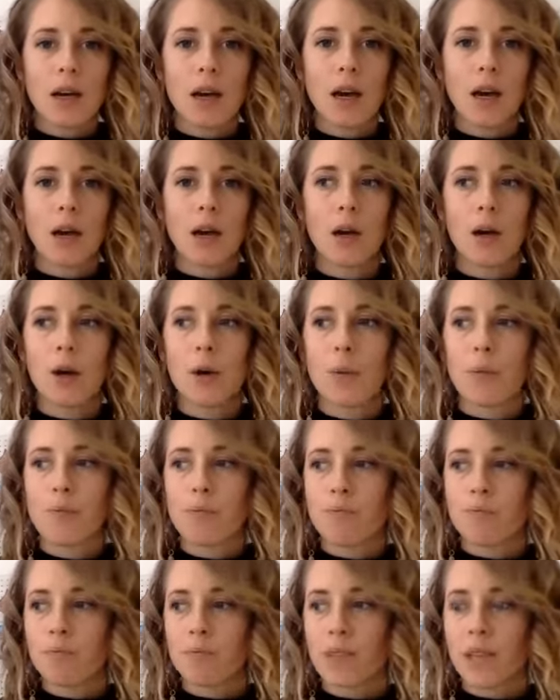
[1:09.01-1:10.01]

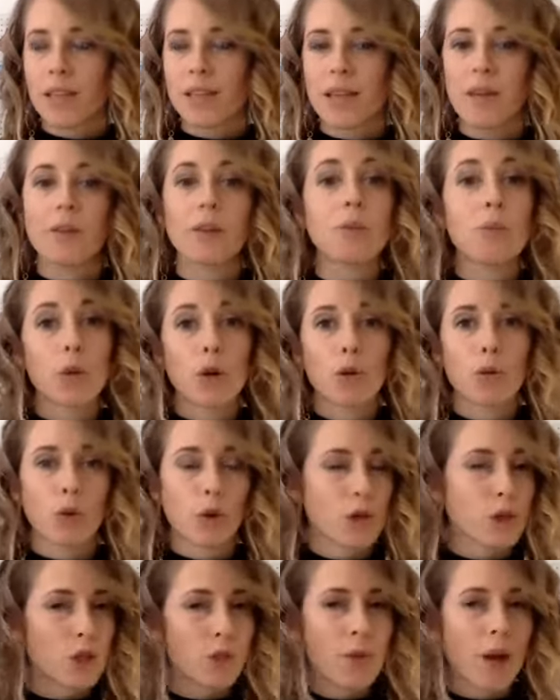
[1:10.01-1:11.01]
is having more
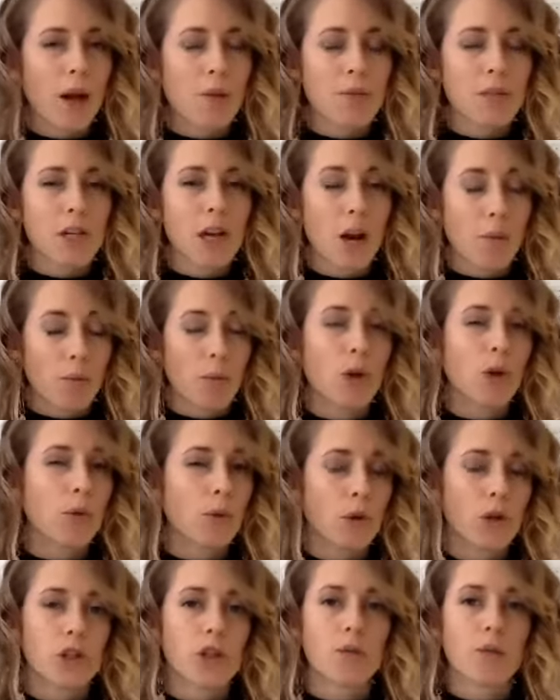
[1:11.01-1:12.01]
wardrobe
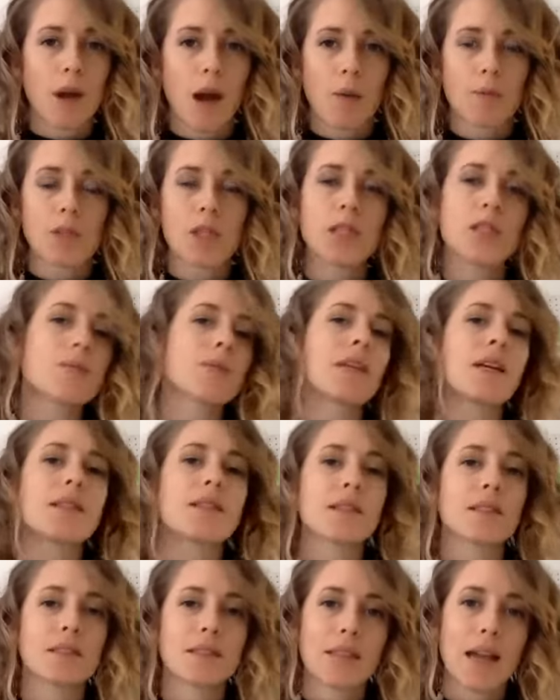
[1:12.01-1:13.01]
options, but
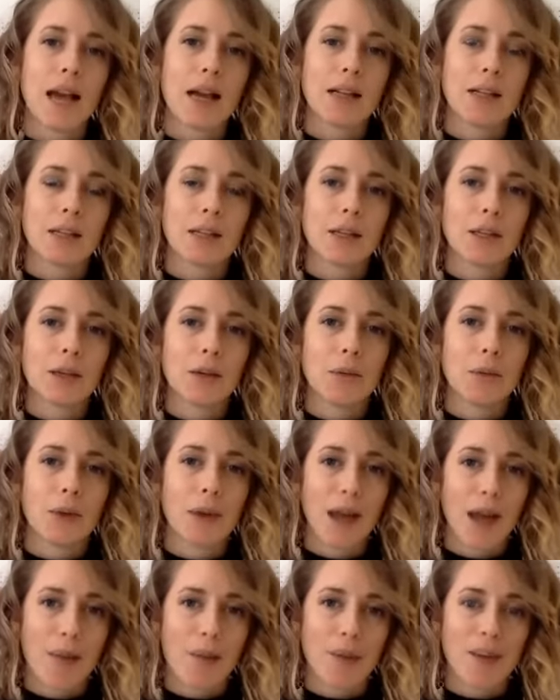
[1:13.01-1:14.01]
that's exactly
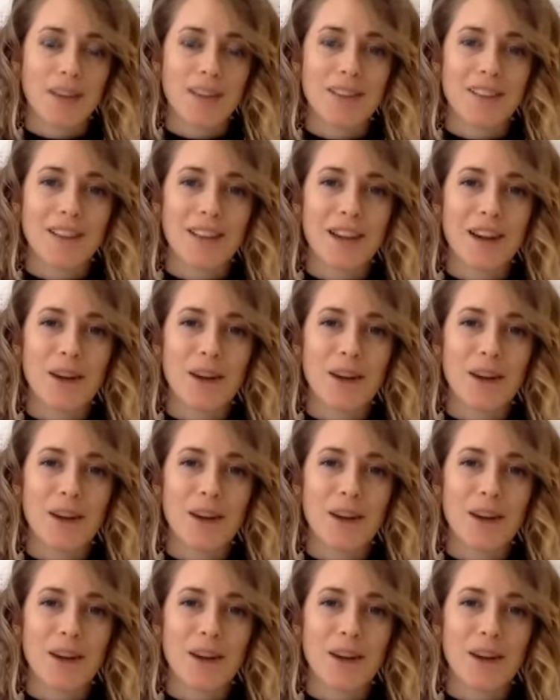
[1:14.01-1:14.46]
what happens.